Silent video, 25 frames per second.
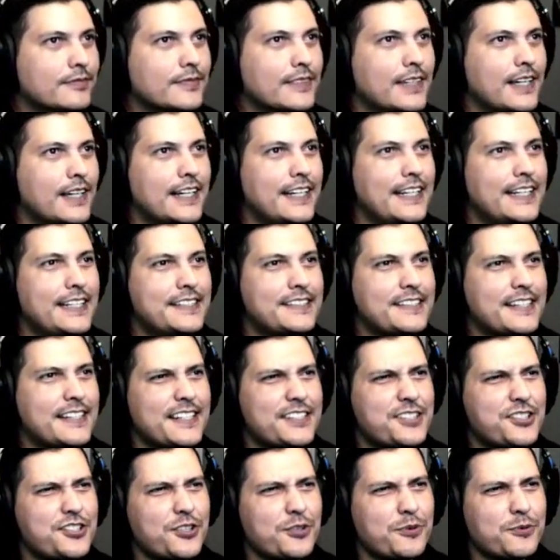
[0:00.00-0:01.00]
And he's not
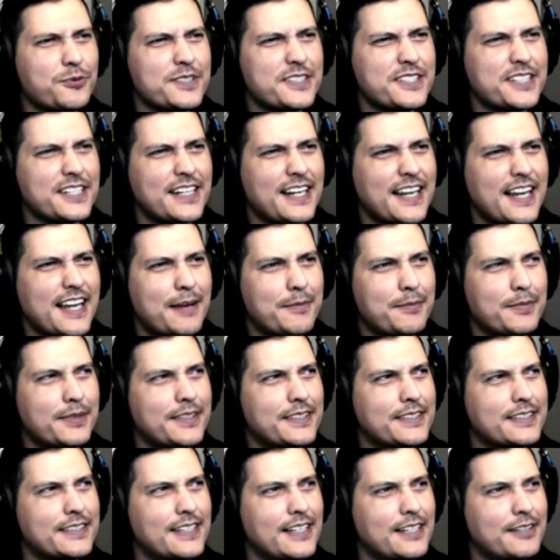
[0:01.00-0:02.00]
sure what's gonna happen.
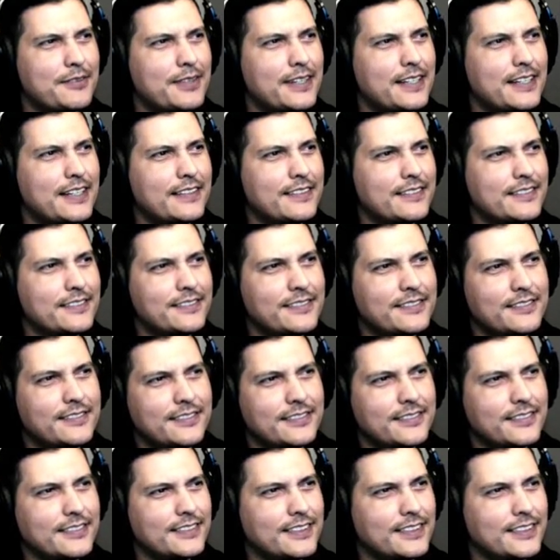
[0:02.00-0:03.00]
He's like, wait.
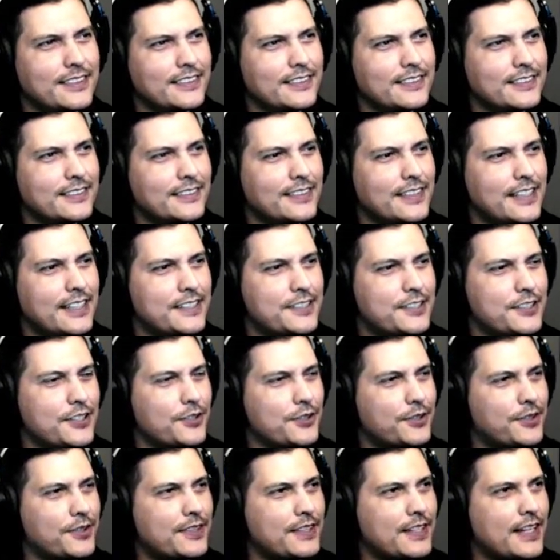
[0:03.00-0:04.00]
And
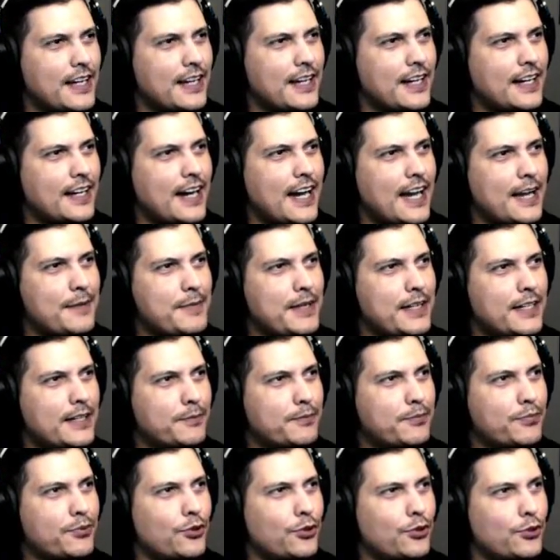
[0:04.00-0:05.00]
so I make a
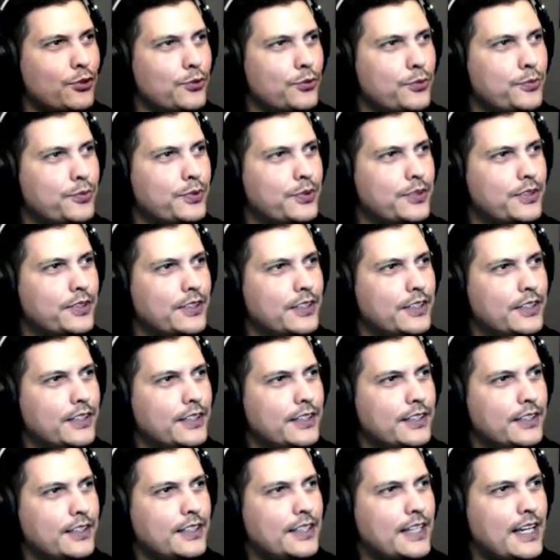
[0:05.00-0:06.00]
probe
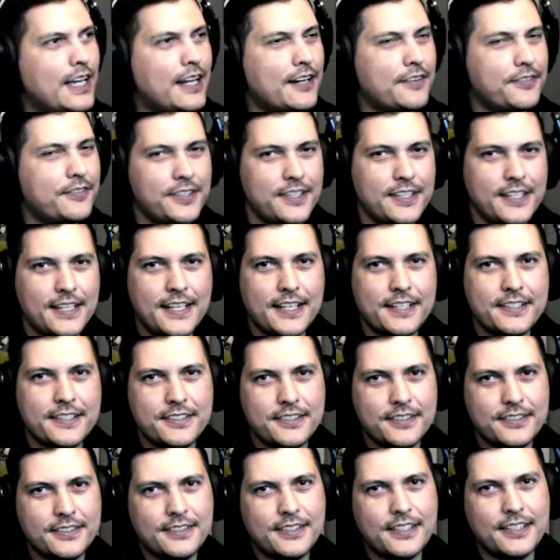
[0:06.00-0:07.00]
out of the
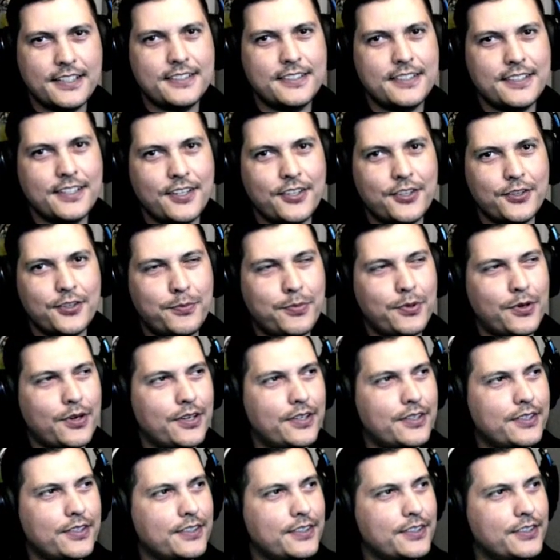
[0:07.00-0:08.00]
Nexus. That's the other
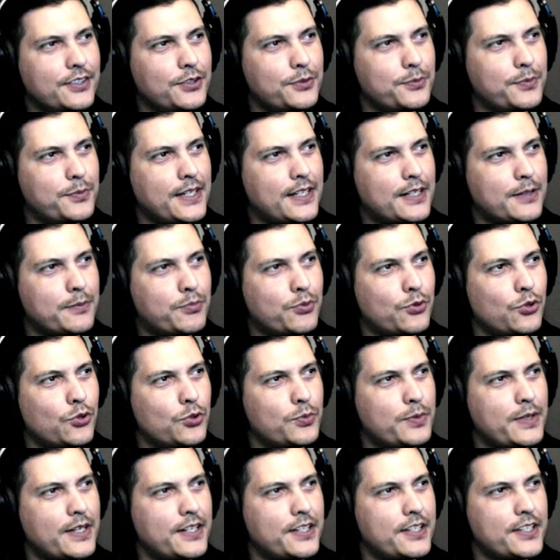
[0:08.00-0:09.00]
part. You make a
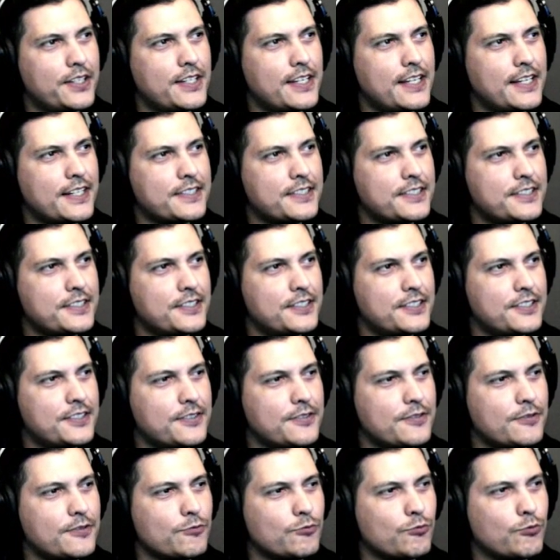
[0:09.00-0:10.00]
probe out of the Nexus.
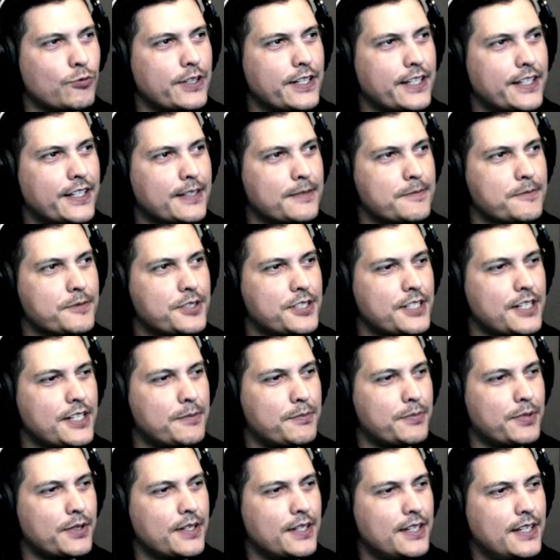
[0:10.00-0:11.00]
When it comes
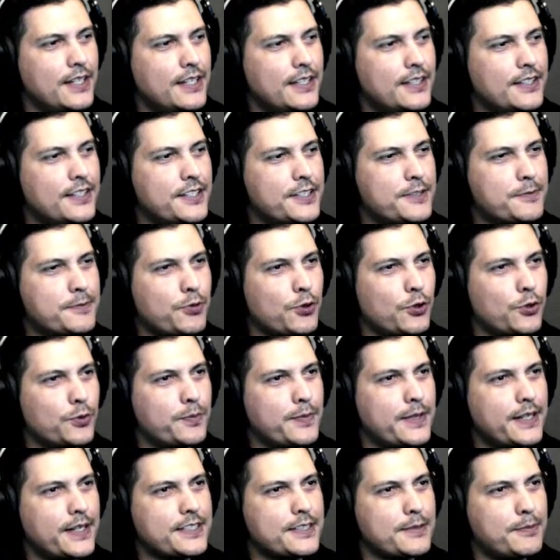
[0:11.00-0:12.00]
up, this probe
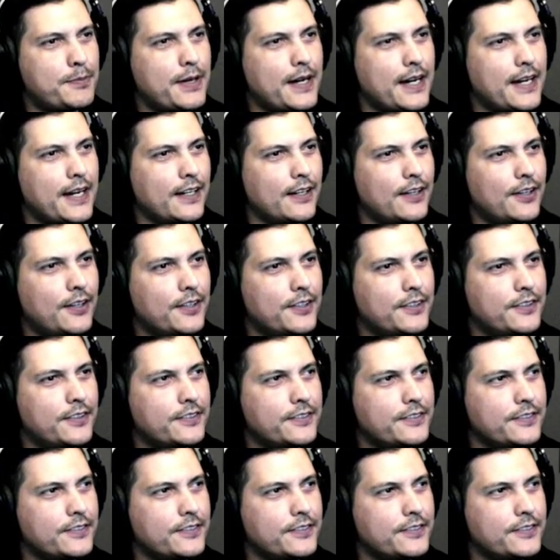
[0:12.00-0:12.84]
makes a pylon.